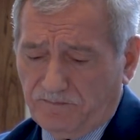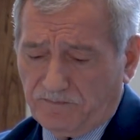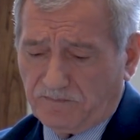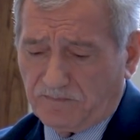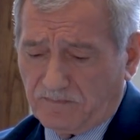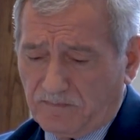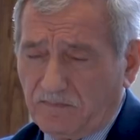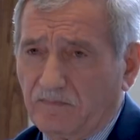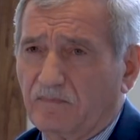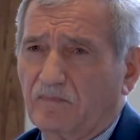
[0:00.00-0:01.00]

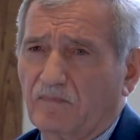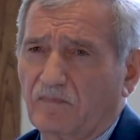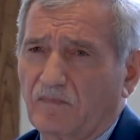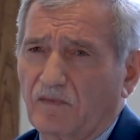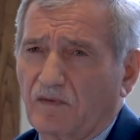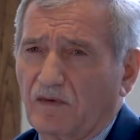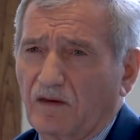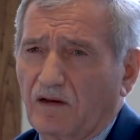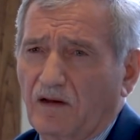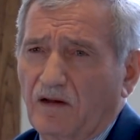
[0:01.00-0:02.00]

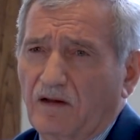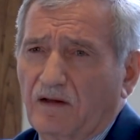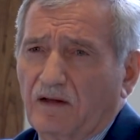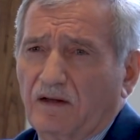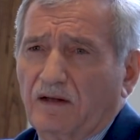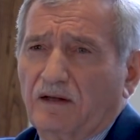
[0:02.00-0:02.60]
Nobody speaks.